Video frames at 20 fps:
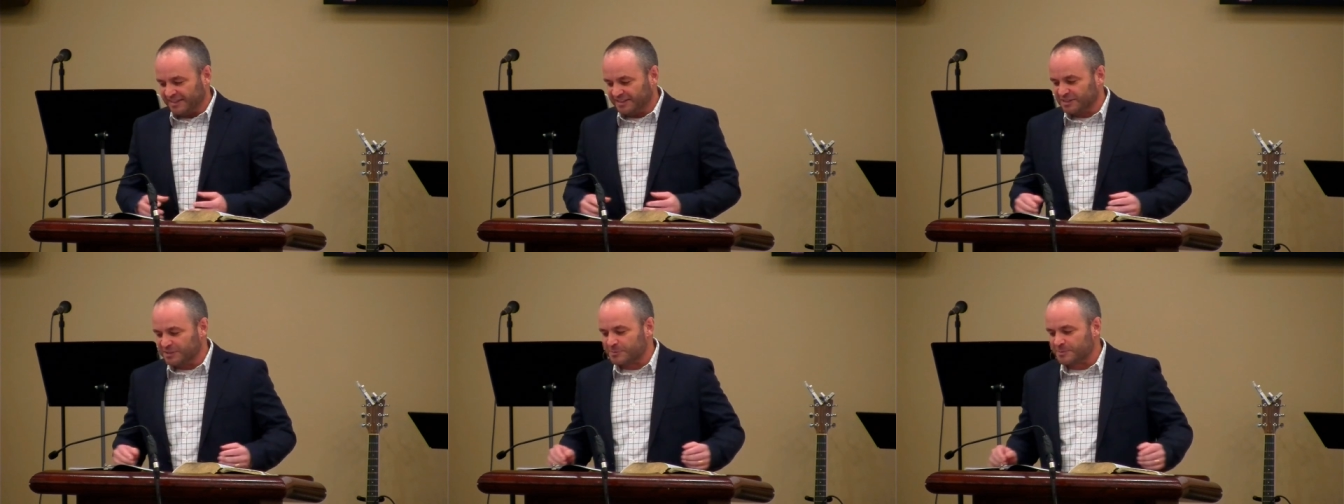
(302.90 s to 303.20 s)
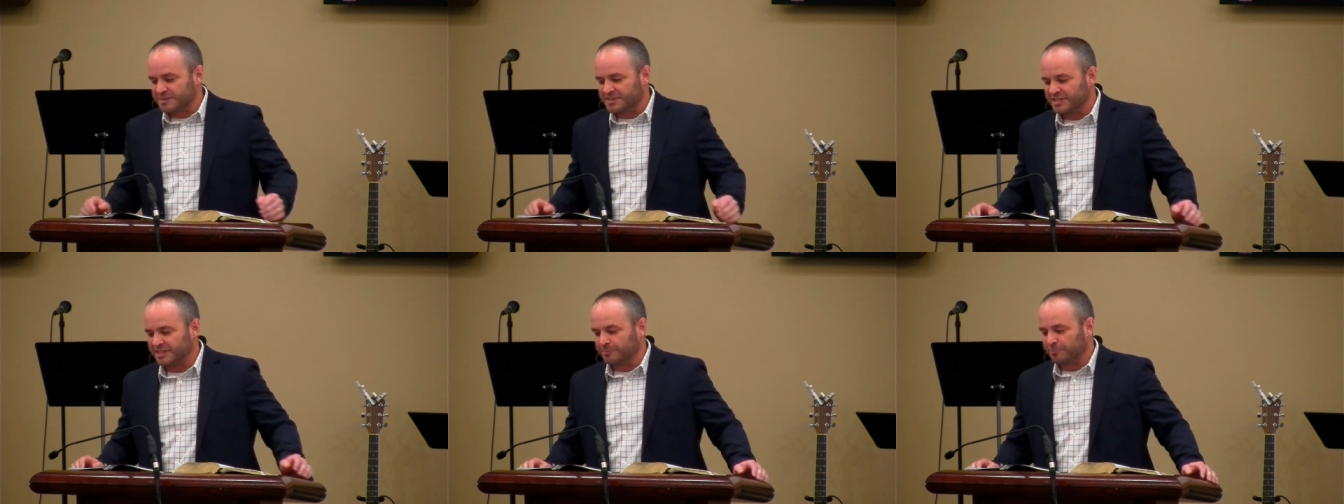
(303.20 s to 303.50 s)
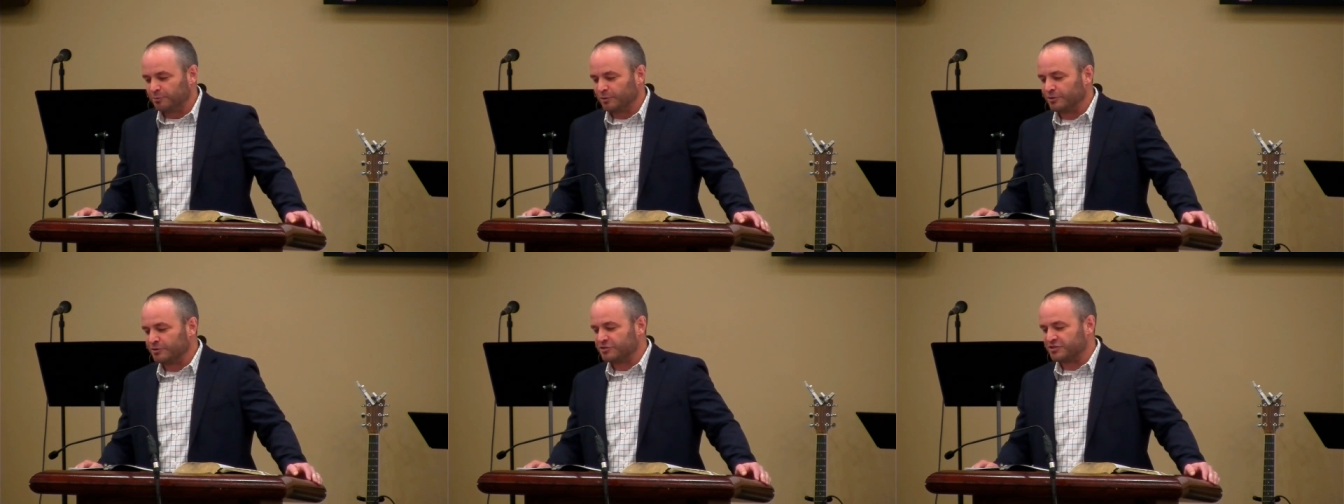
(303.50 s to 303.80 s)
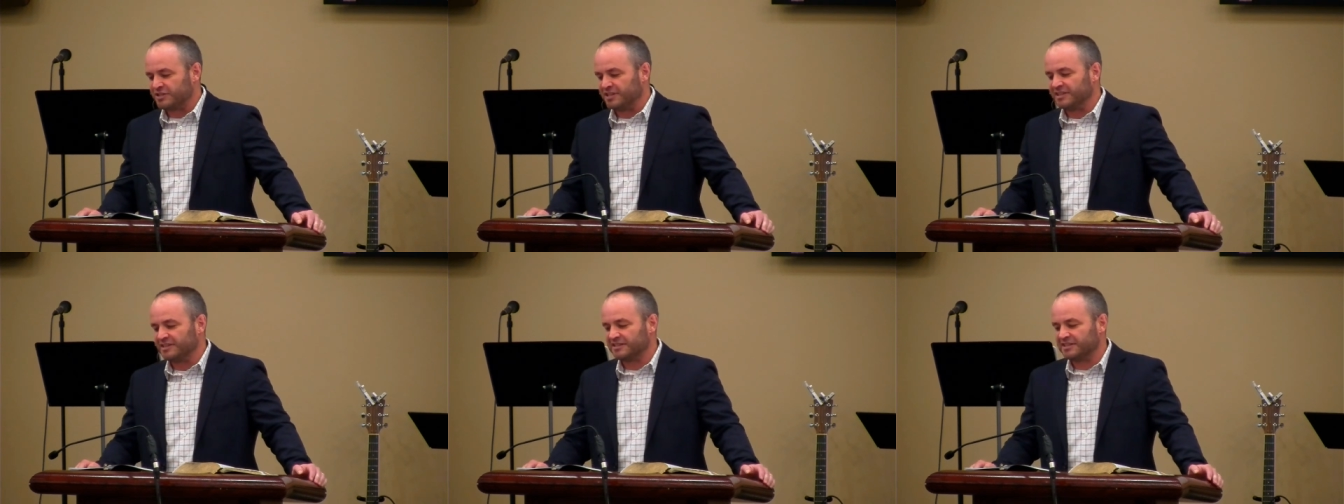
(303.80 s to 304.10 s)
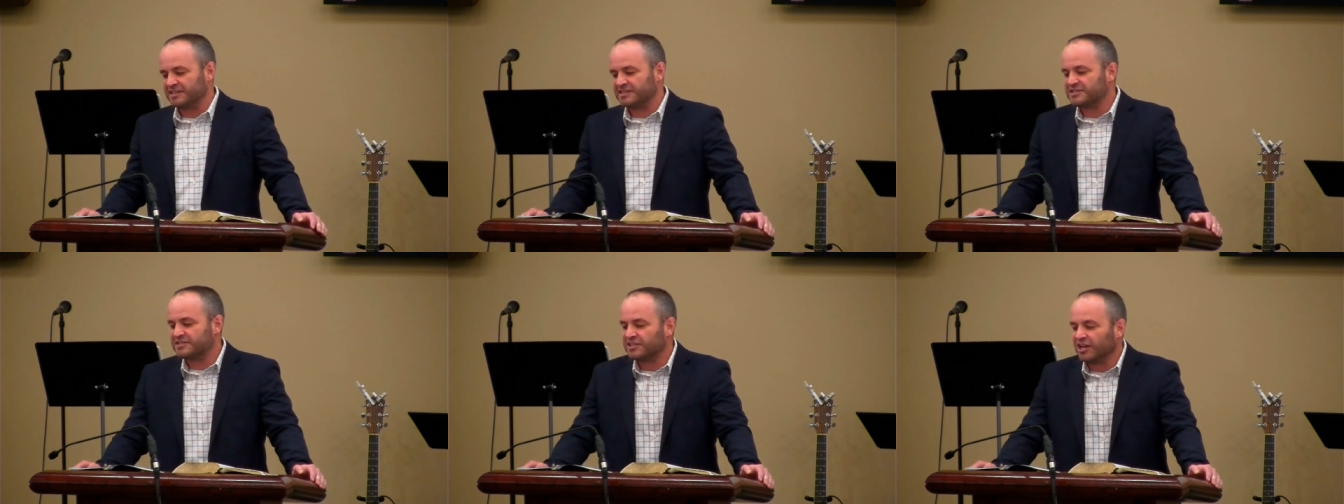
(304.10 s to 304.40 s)
I think this was the approach
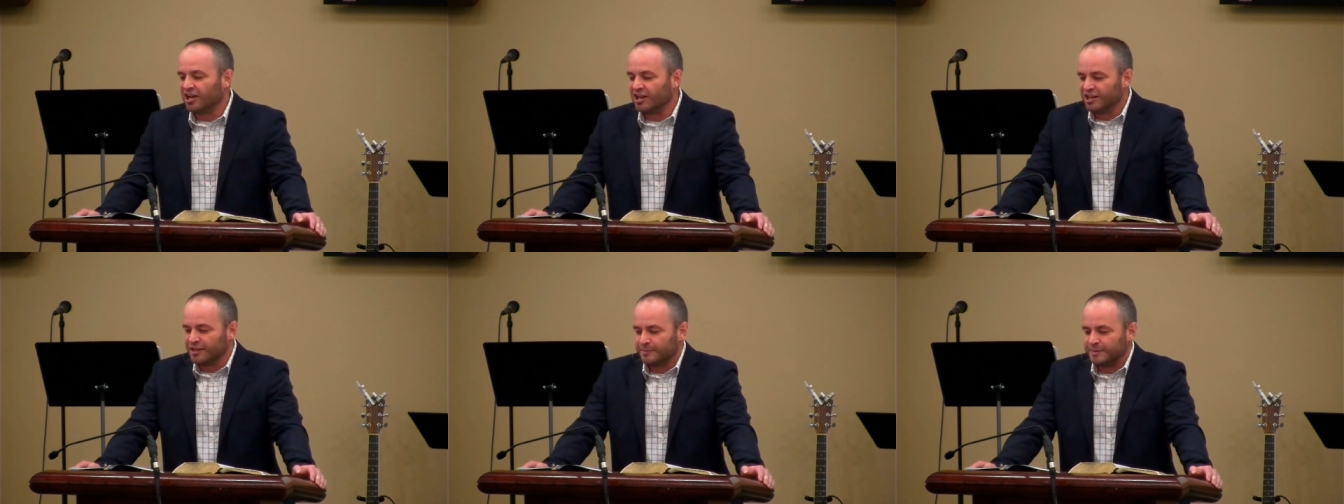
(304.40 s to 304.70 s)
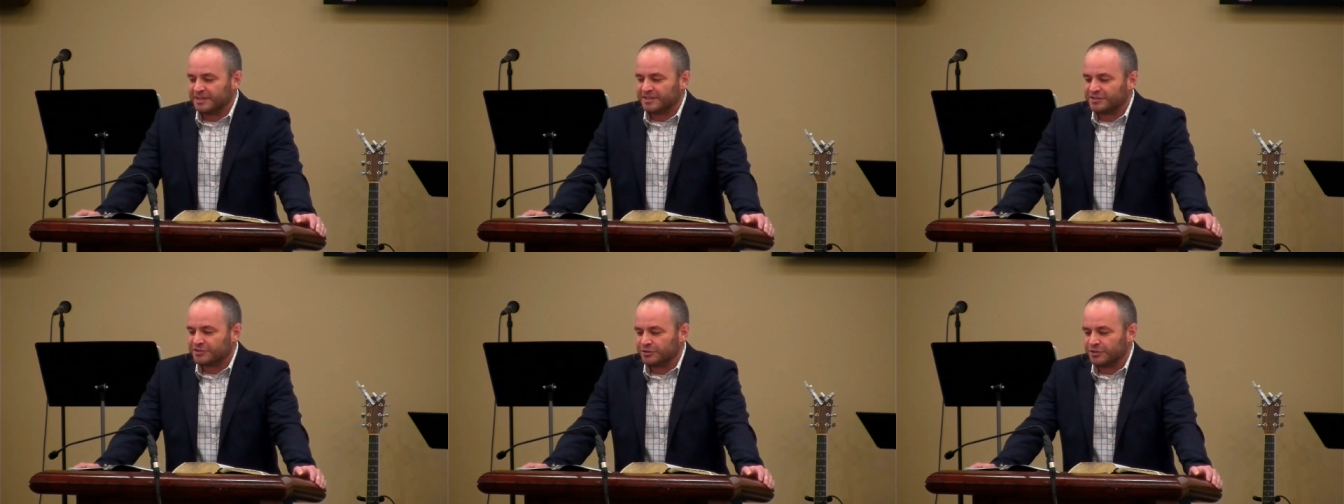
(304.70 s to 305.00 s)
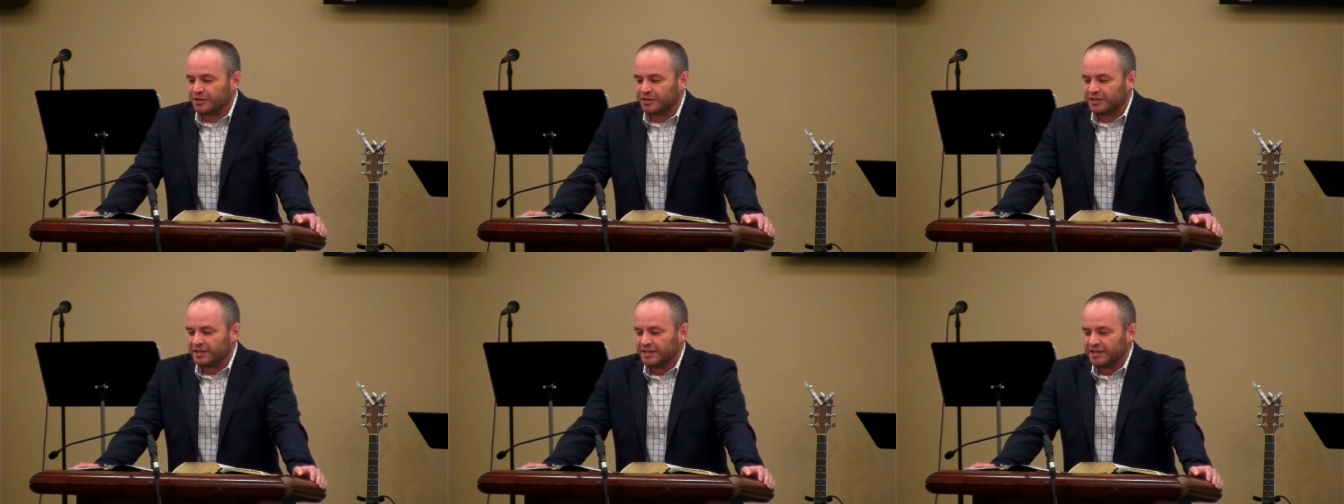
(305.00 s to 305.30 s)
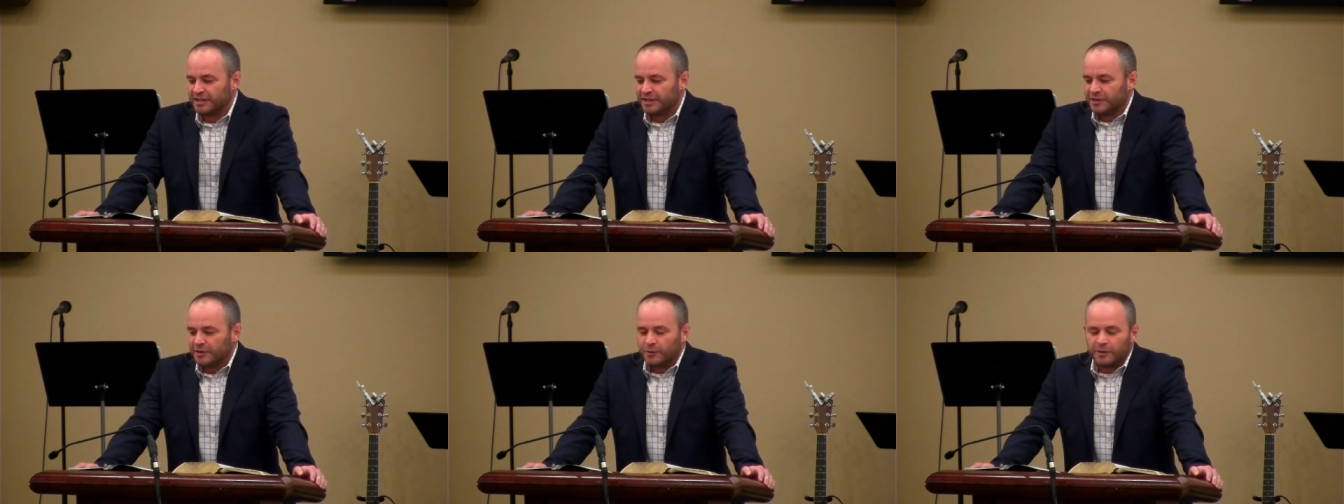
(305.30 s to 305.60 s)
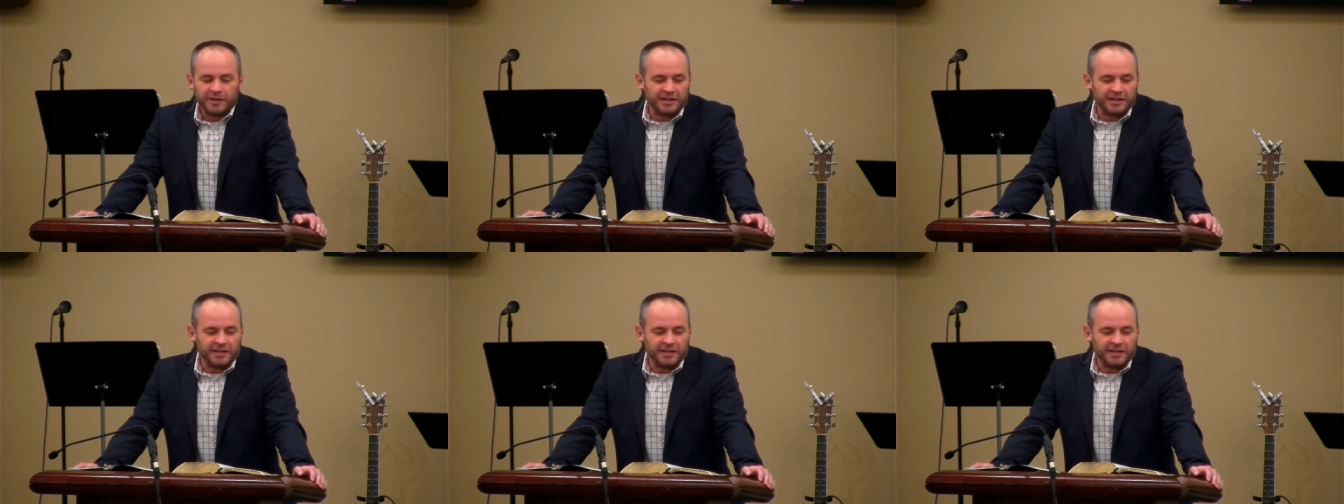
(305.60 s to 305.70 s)
that, that Solomon took